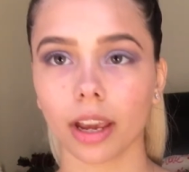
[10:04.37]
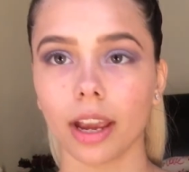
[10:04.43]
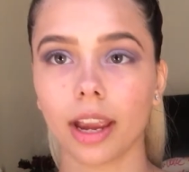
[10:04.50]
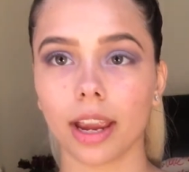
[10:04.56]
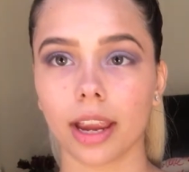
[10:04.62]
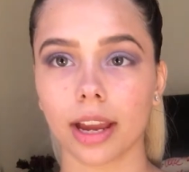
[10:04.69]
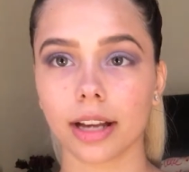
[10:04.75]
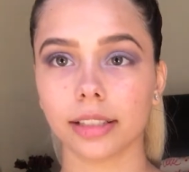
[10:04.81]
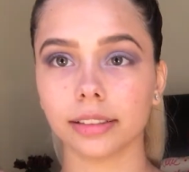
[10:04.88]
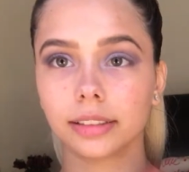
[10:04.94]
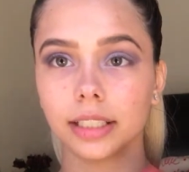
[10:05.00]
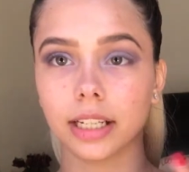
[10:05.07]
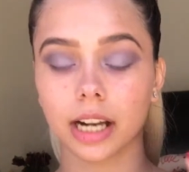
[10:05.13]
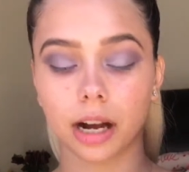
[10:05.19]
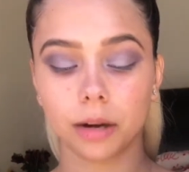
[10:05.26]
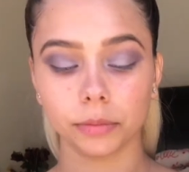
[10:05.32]

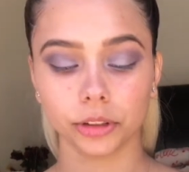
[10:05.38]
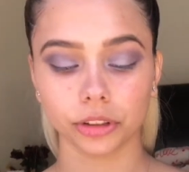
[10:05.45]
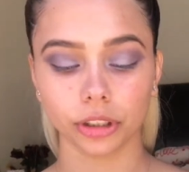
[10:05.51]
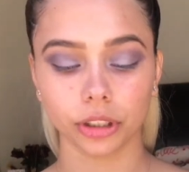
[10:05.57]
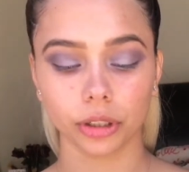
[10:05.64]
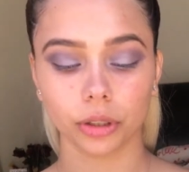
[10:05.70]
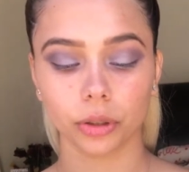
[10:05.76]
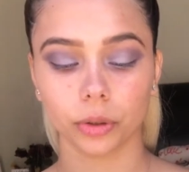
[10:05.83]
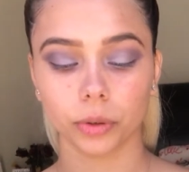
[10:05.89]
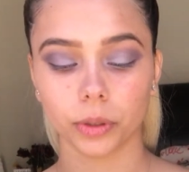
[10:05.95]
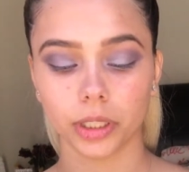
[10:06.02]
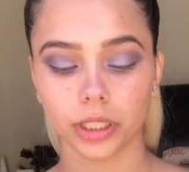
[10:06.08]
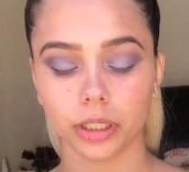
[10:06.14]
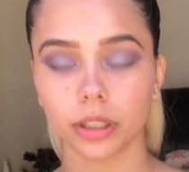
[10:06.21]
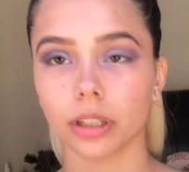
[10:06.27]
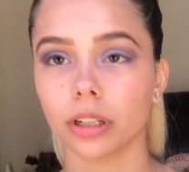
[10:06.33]
And now I'm just gonna go
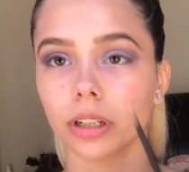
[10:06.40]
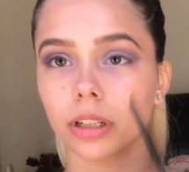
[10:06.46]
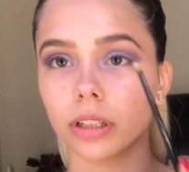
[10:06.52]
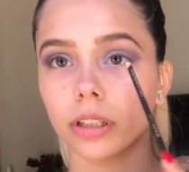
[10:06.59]
in.